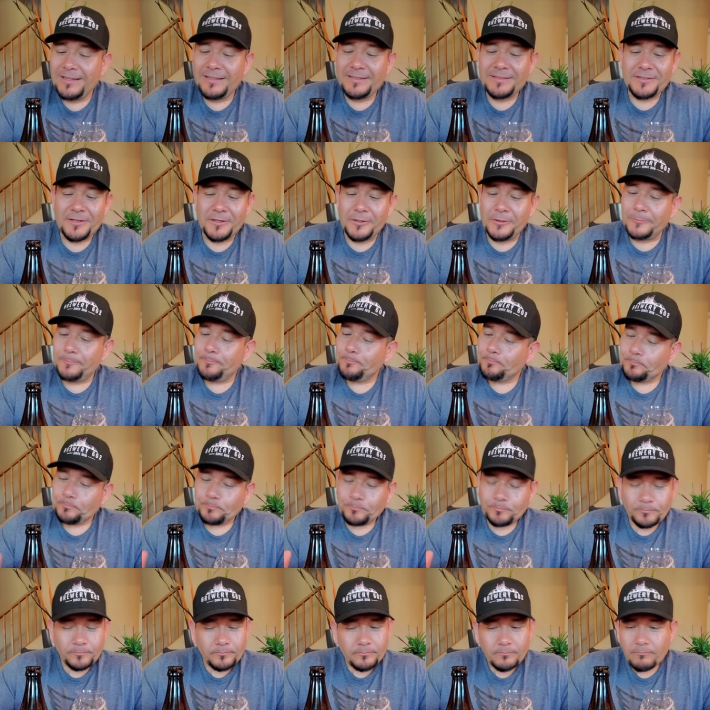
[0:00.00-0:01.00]
So
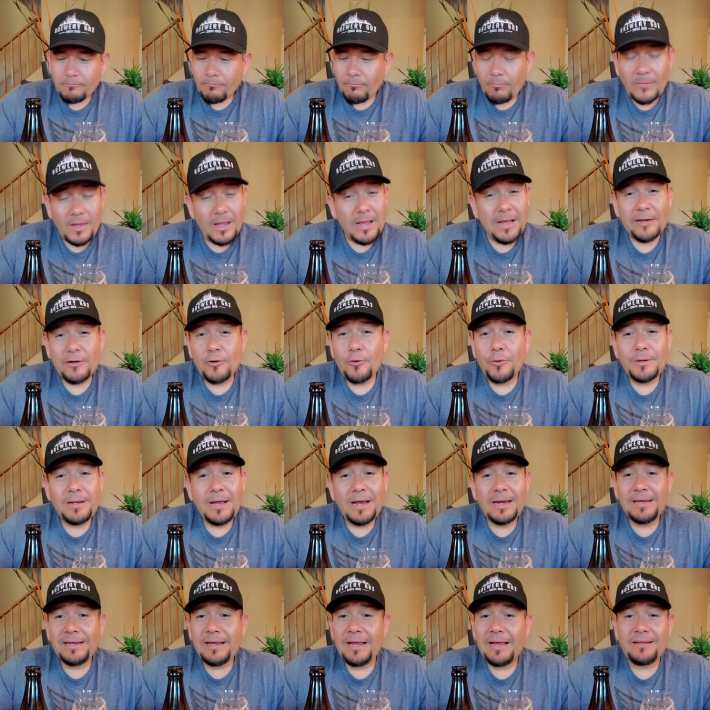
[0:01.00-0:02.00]
I'd go a
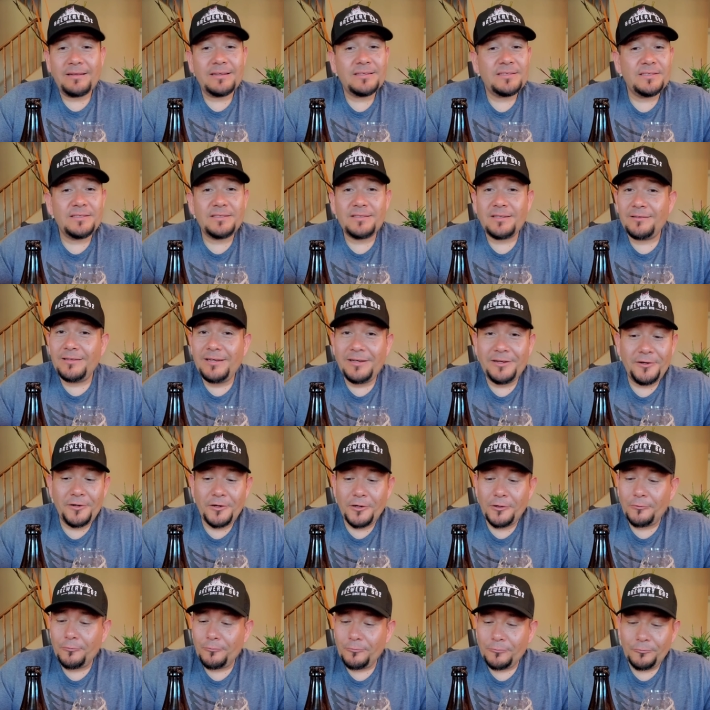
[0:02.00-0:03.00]
98. This is, you
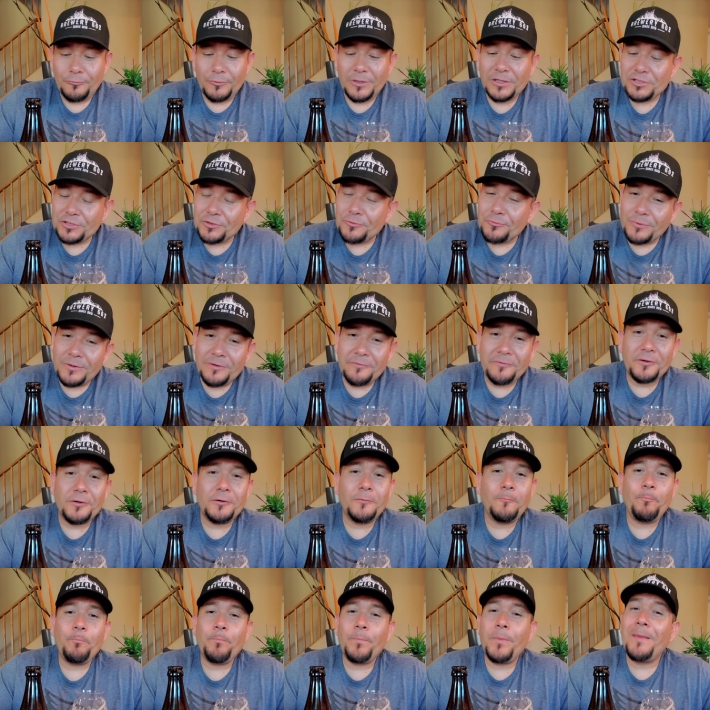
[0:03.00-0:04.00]
know, Russian
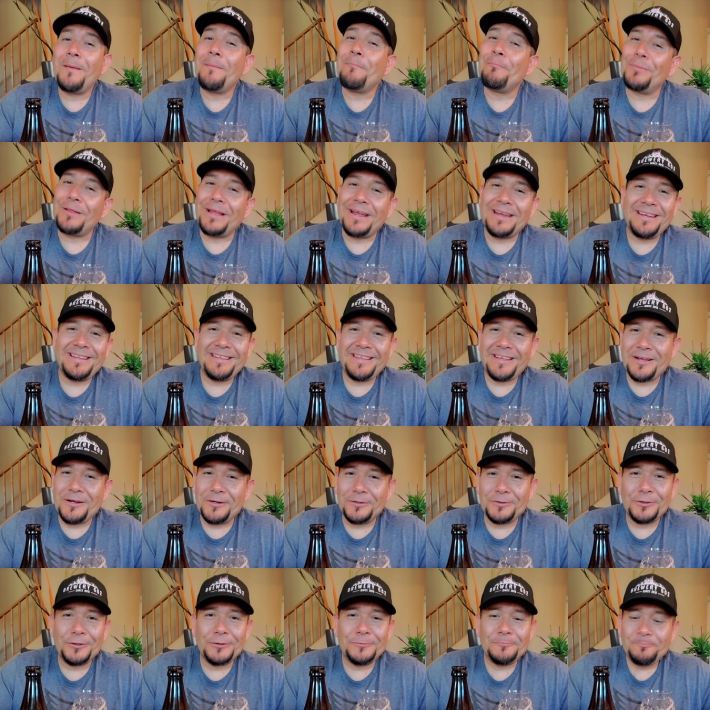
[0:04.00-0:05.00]
River, Pliny the
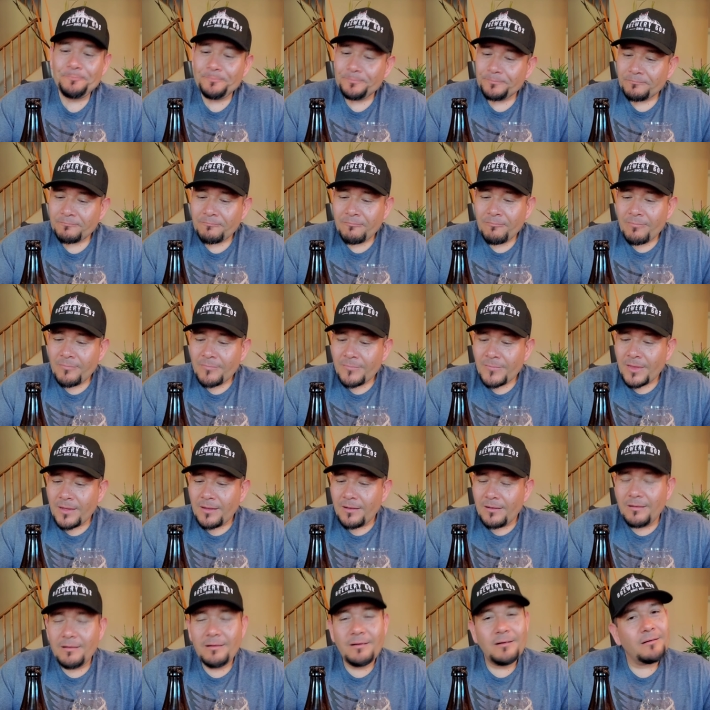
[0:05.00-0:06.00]
Elder.
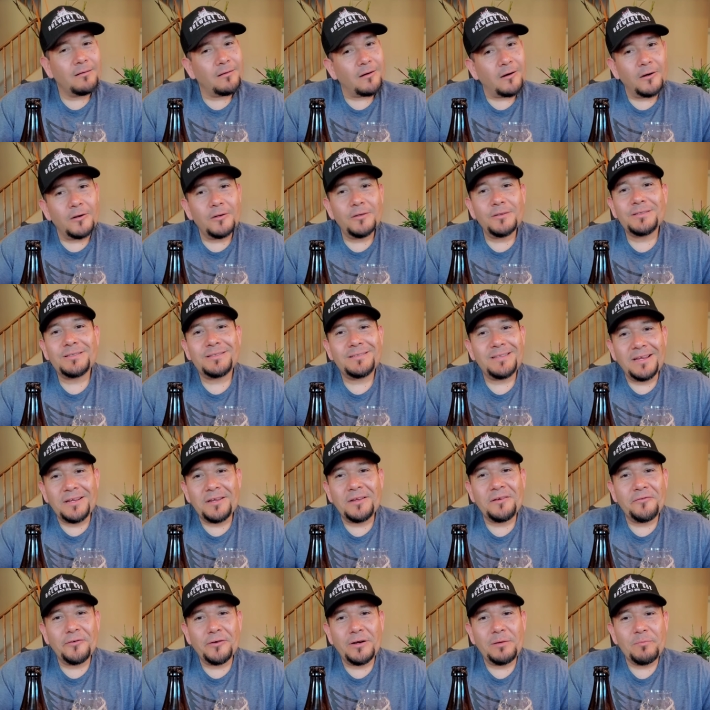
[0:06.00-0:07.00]
Carlos, thank
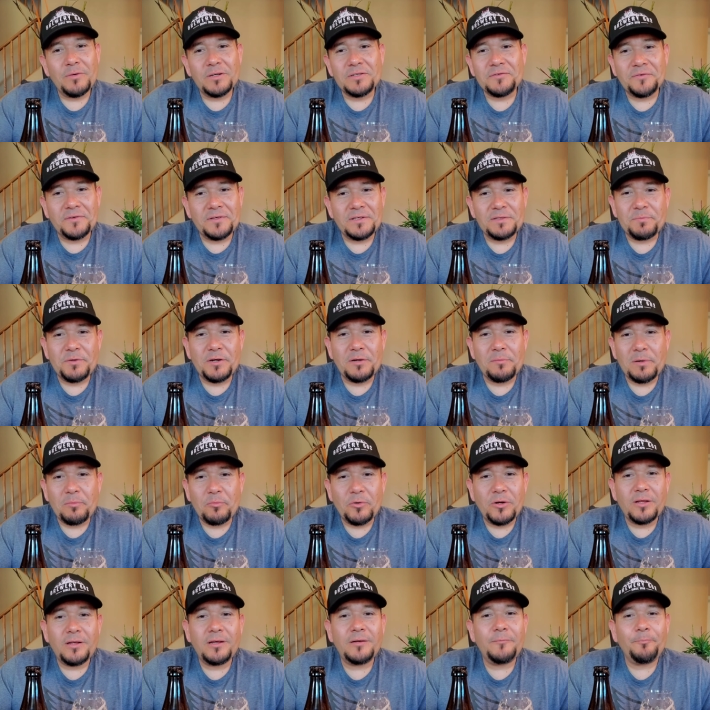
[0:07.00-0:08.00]
you very much for this beer, my
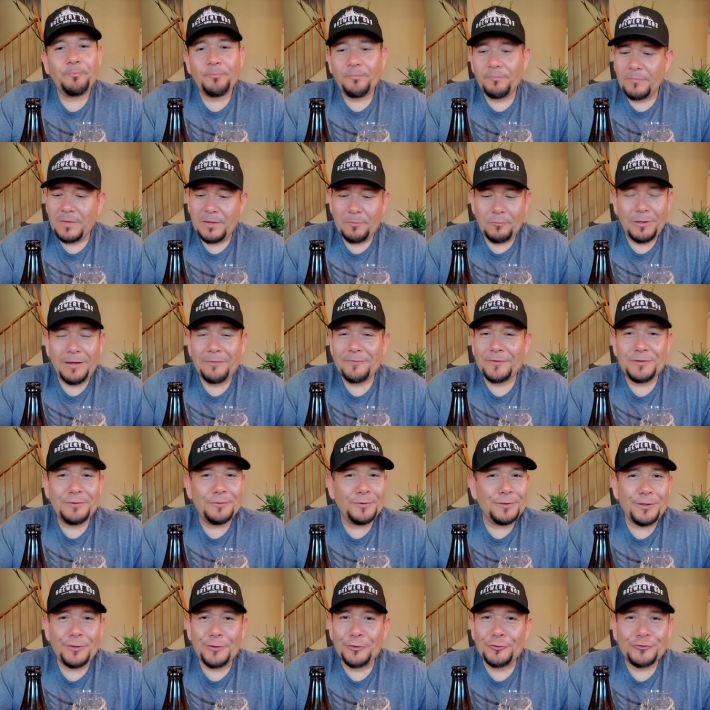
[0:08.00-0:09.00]
brother. Maybe we'll have to do
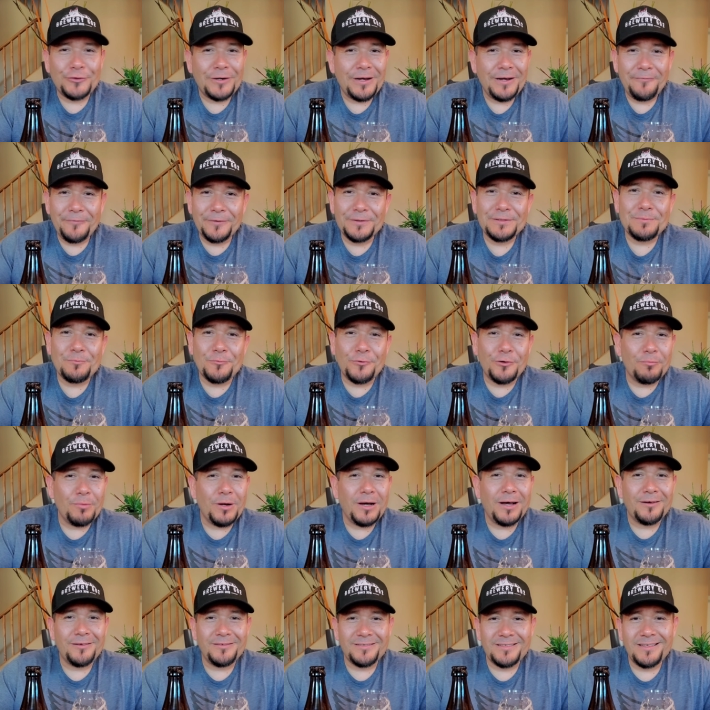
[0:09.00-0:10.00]
another trade for some more
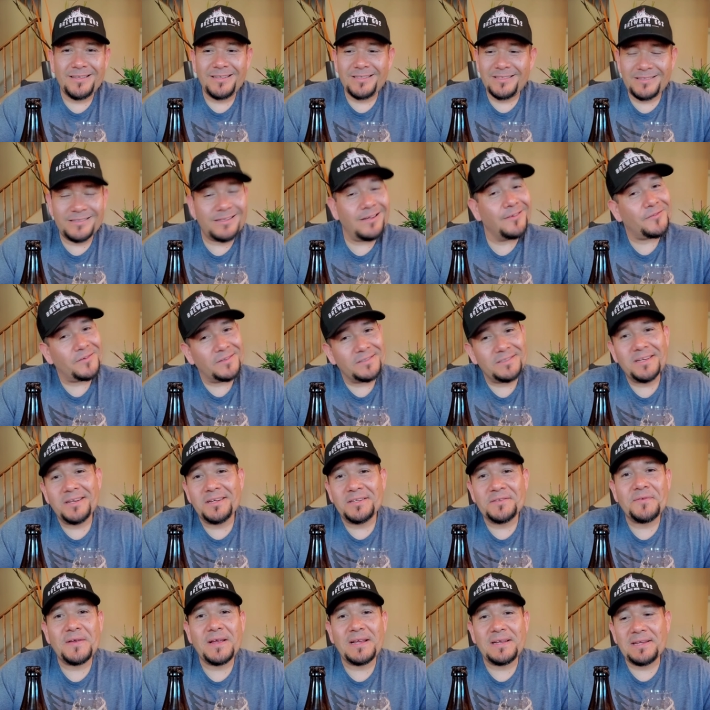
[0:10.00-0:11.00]
bottles of this stuff because it
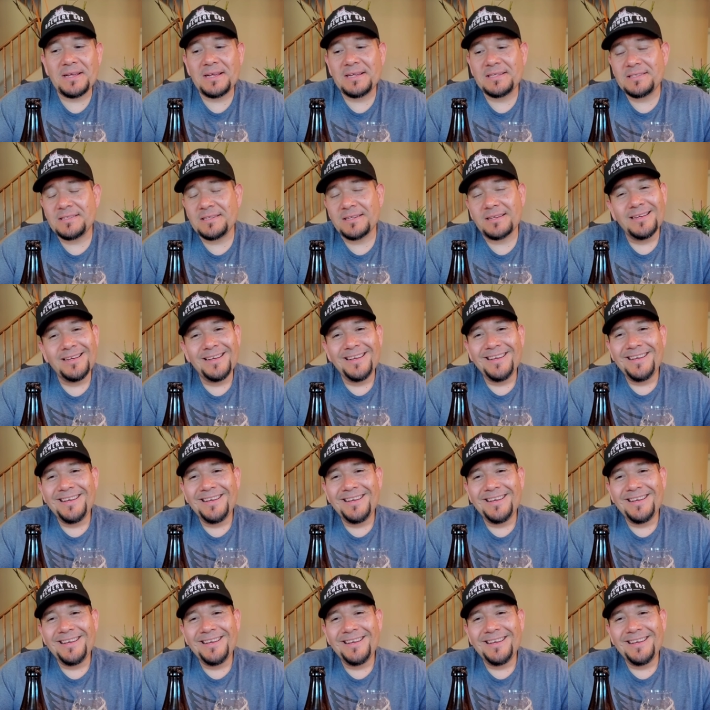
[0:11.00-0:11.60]
is fantastic.